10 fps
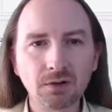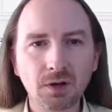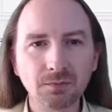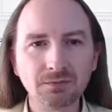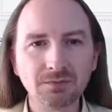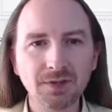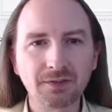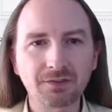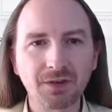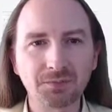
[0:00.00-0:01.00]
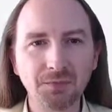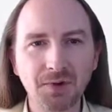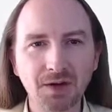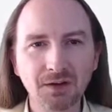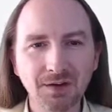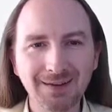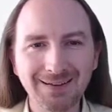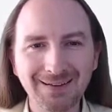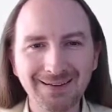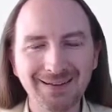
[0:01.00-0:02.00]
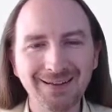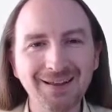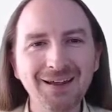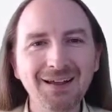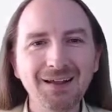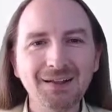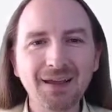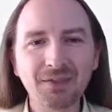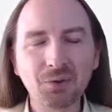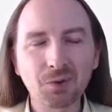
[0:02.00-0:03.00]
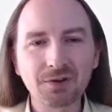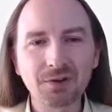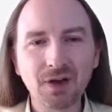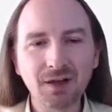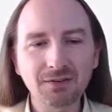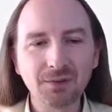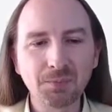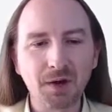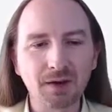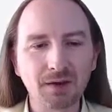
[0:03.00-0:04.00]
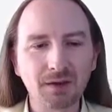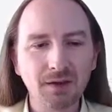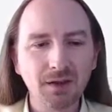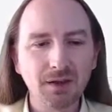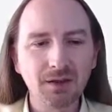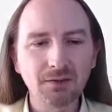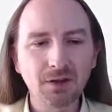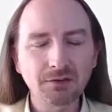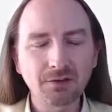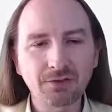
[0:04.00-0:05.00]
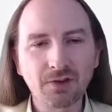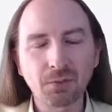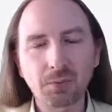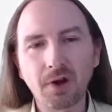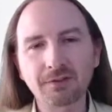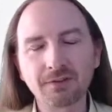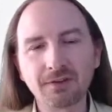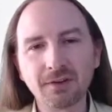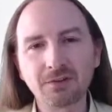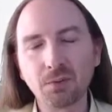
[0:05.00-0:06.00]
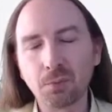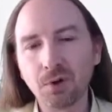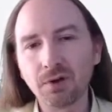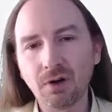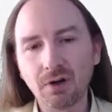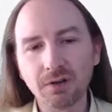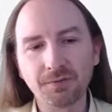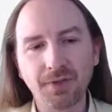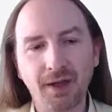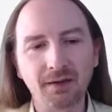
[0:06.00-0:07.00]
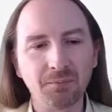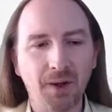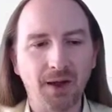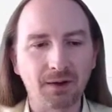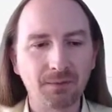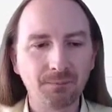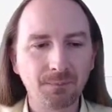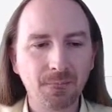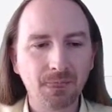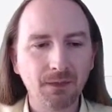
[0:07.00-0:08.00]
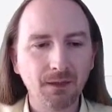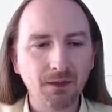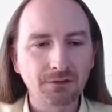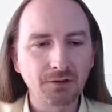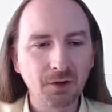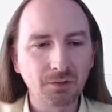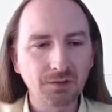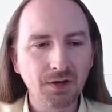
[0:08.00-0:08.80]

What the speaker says: oh, let's stop debugging. Now that we're not debugging, it launches all the processes to put all of that back. So in a